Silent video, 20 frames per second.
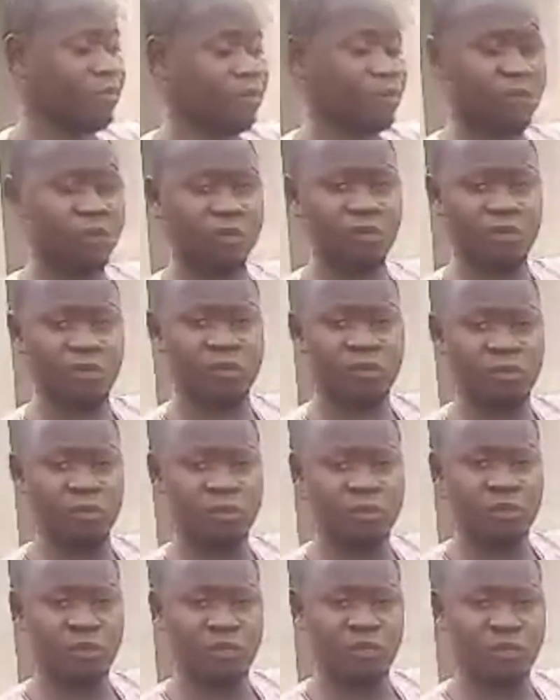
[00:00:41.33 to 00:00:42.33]
and
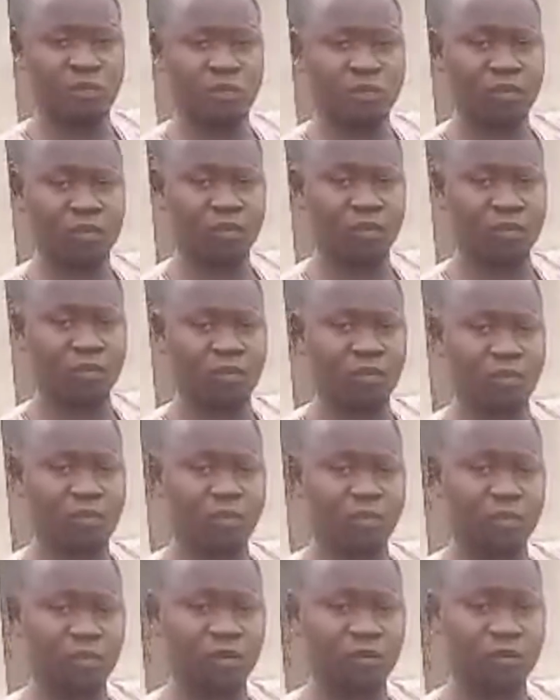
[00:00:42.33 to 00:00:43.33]
I help people
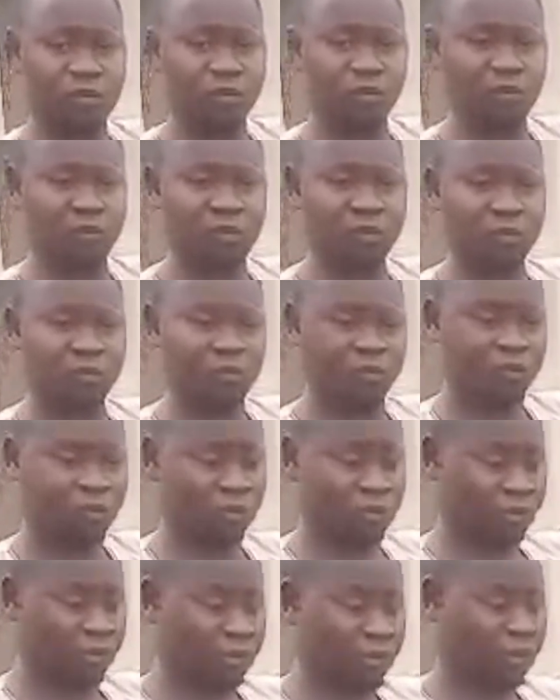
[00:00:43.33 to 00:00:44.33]

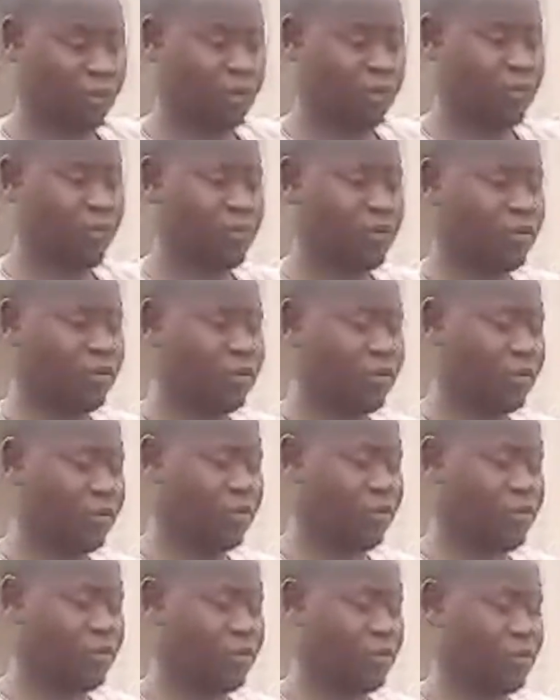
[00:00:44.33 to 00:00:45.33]
in their fish farming
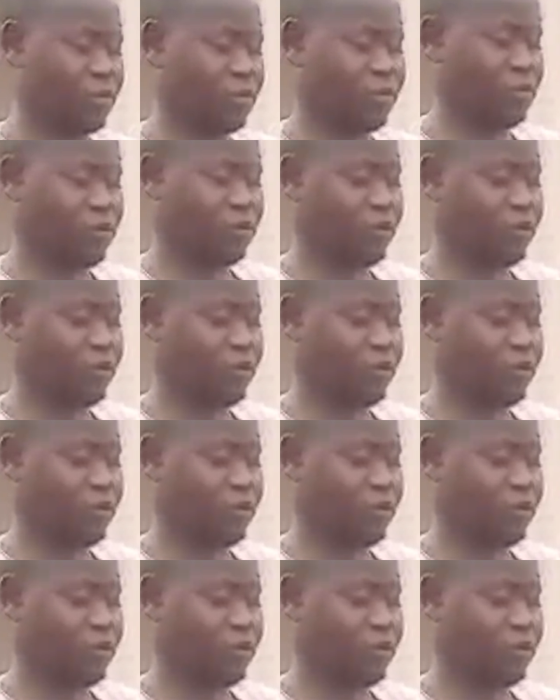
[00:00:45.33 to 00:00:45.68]
businesses.